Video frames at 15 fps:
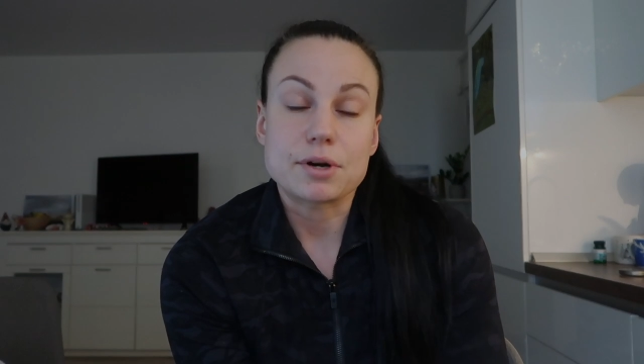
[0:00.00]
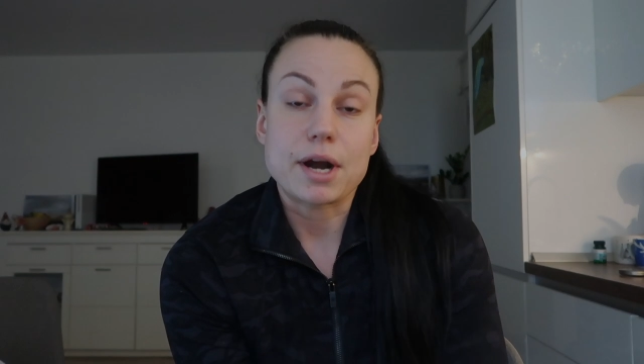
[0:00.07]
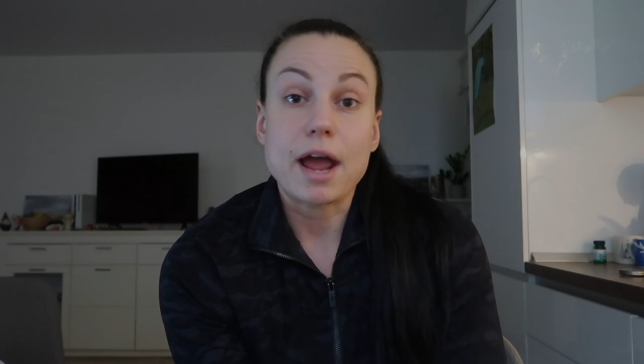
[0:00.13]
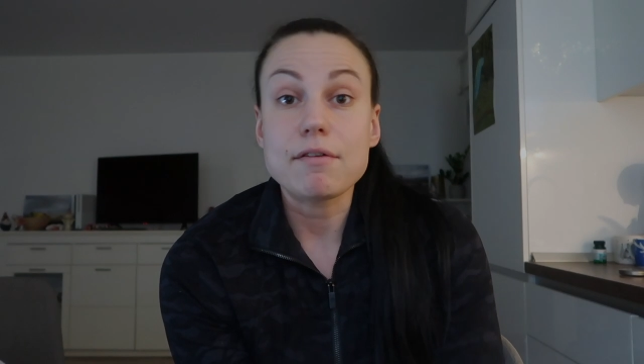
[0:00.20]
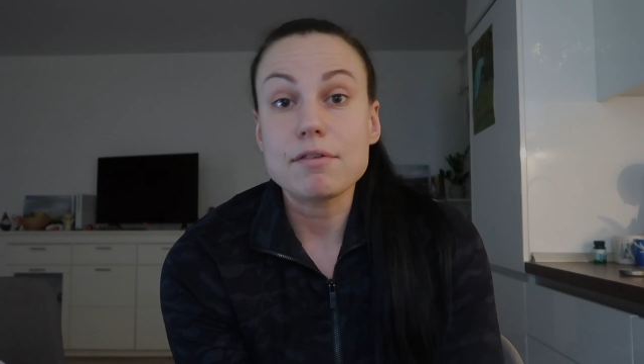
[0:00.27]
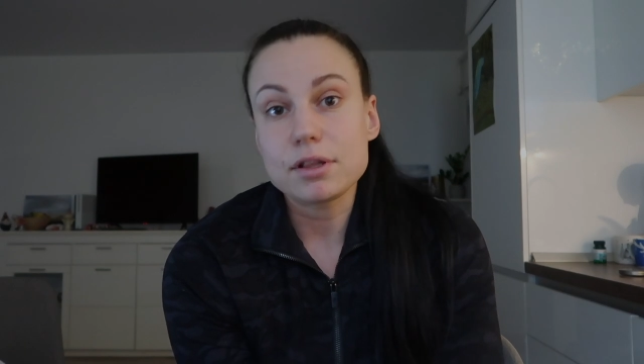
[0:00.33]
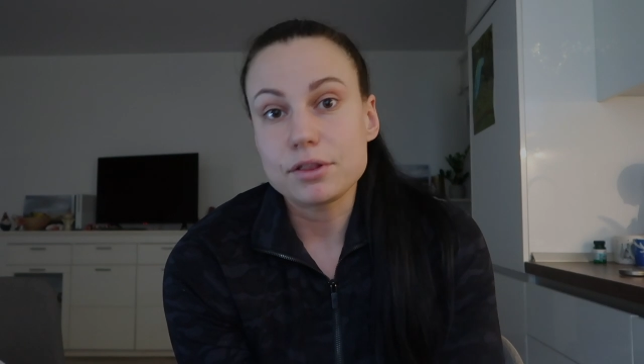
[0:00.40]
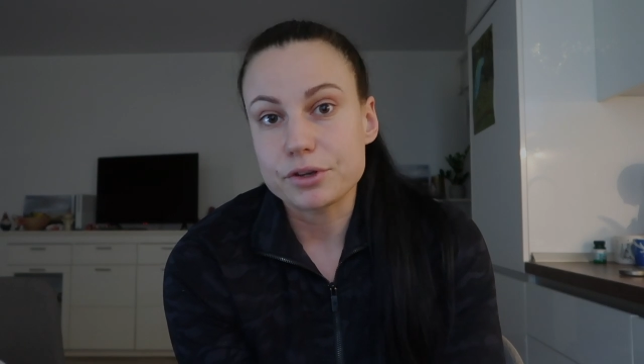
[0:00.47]
or
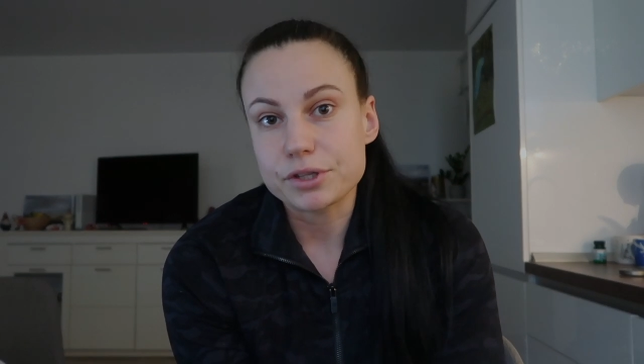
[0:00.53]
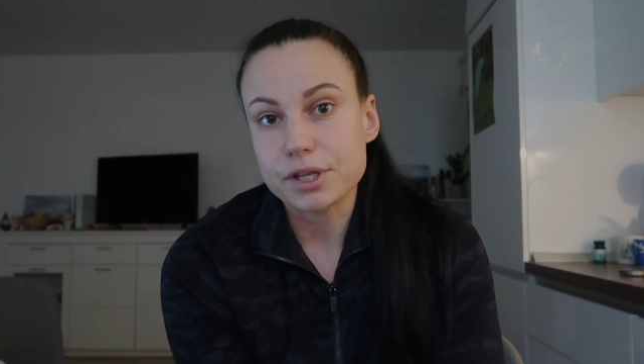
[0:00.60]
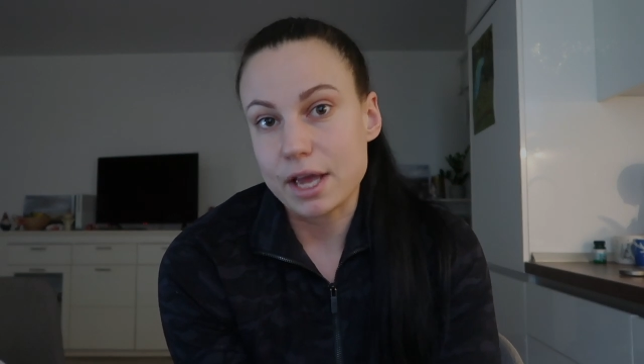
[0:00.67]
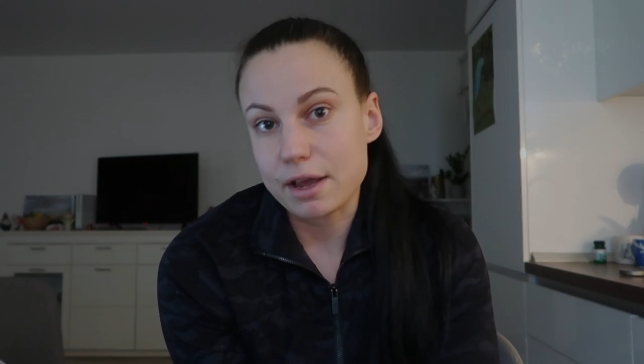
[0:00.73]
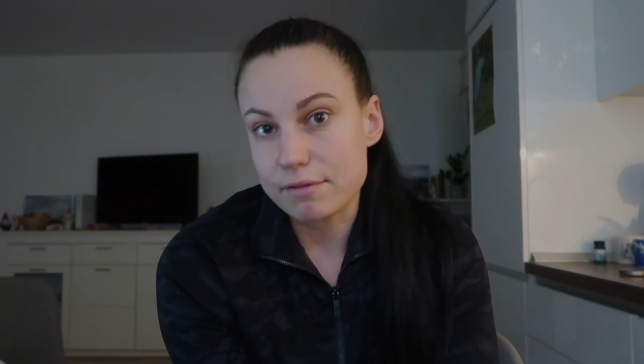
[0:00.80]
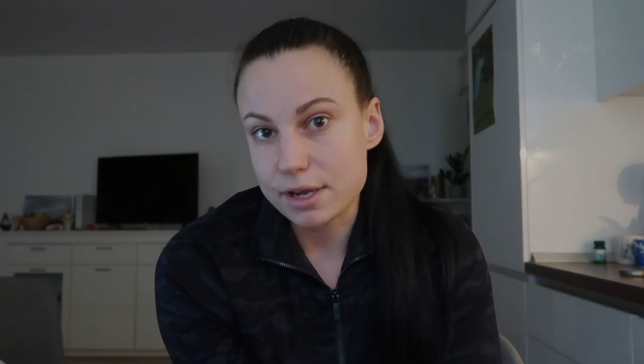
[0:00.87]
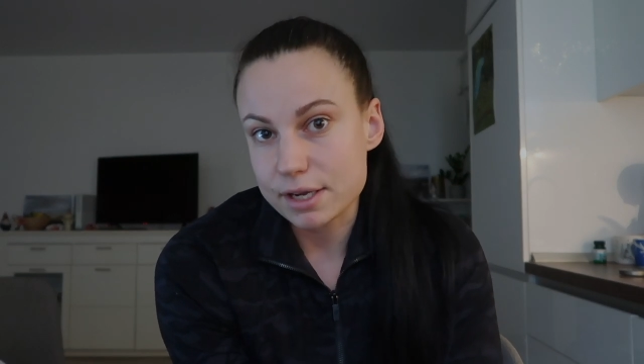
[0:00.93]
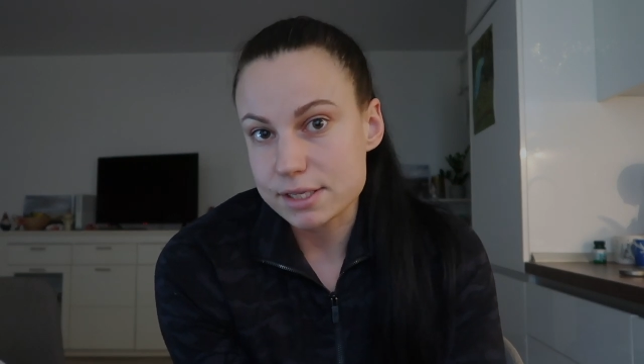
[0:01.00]
I will not
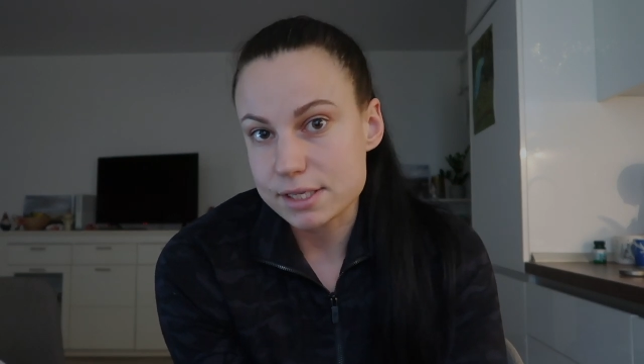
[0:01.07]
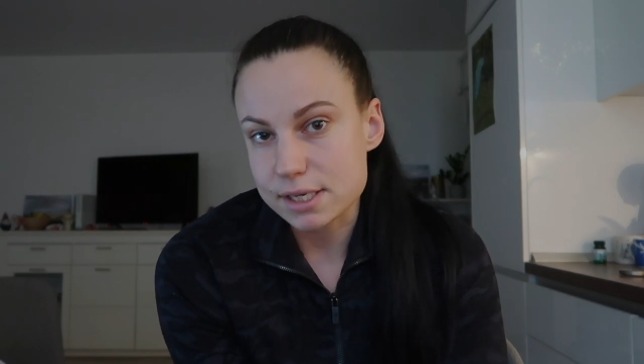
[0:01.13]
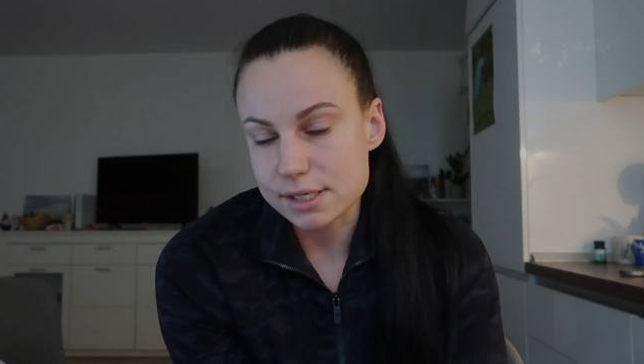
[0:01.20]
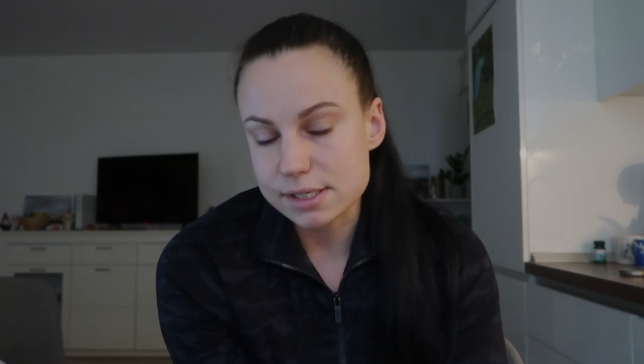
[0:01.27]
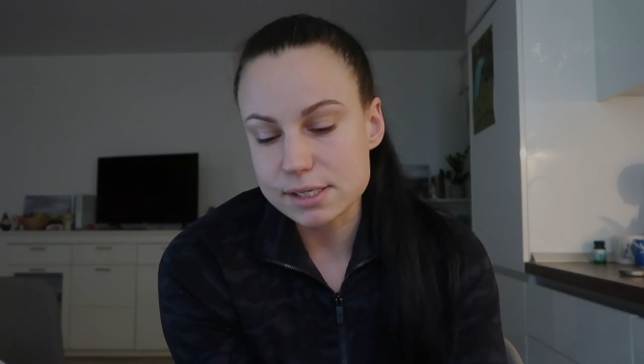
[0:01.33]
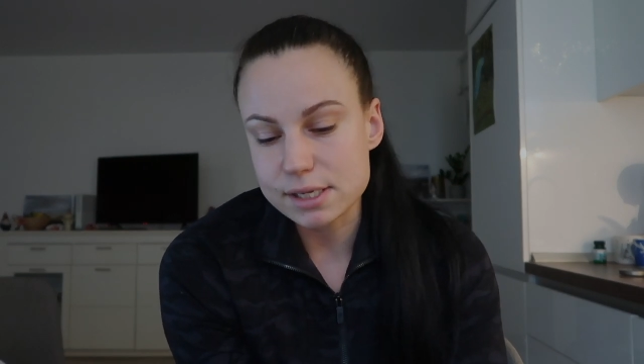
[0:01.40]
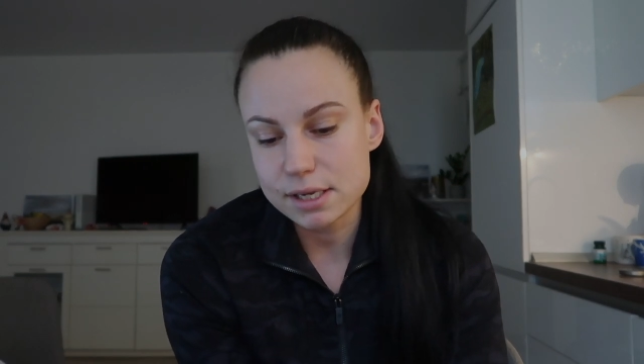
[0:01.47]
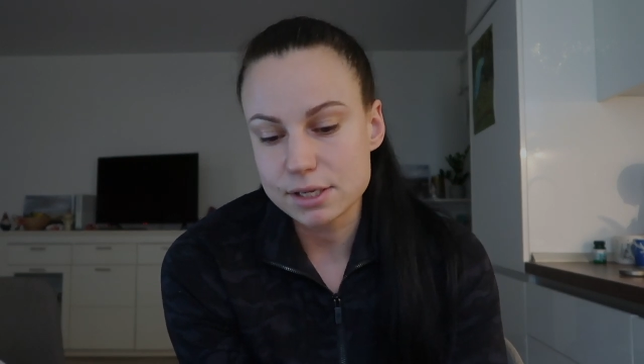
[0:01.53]
have
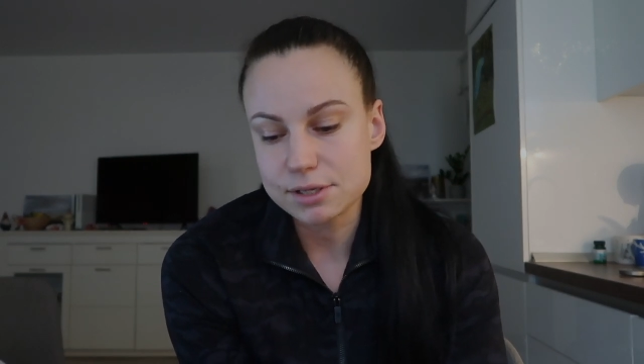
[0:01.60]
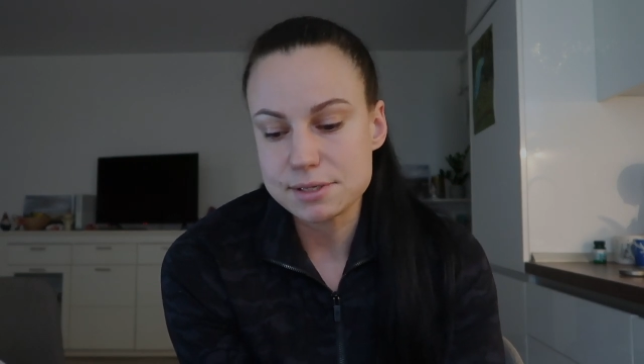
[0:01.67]
access